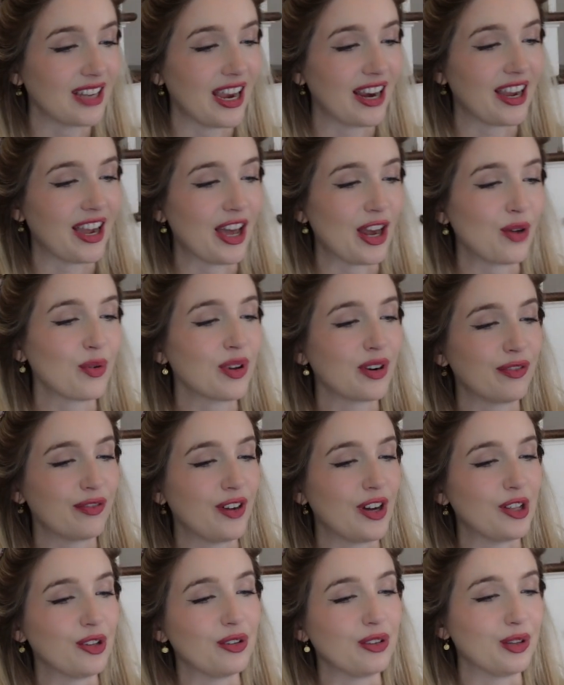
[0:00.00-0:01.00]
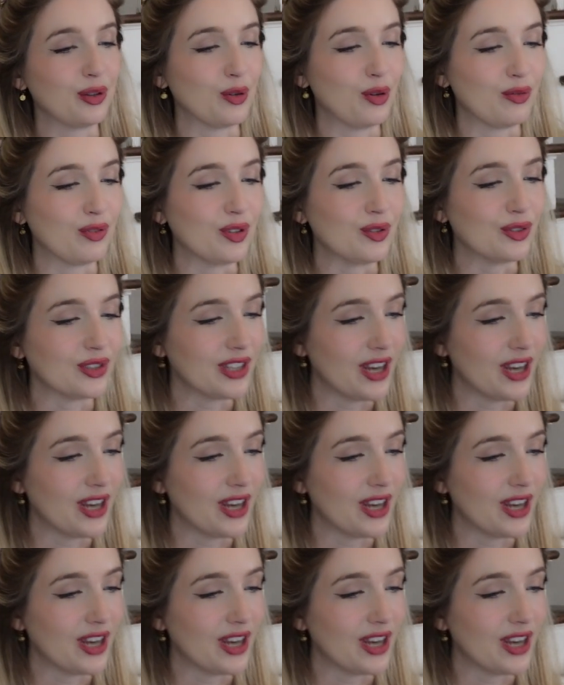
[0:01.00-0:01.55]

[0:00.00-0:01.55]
I kind of want to follow their reviews